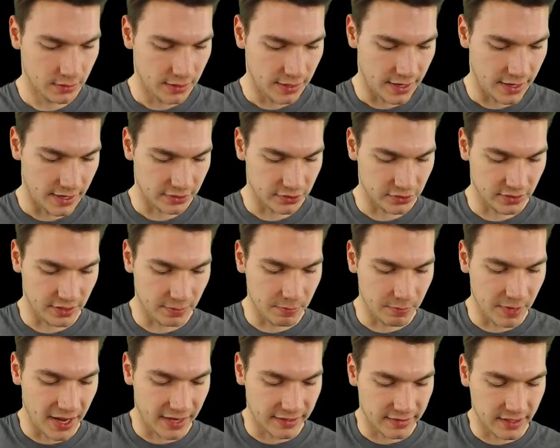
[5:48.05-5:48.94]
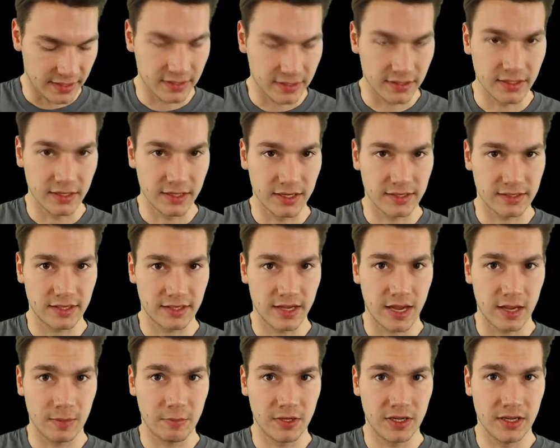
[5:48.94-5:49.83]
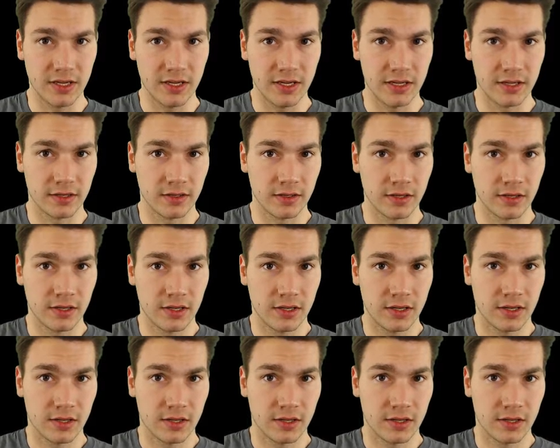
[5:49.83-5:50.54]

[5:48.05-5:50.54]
actually back then the escape key in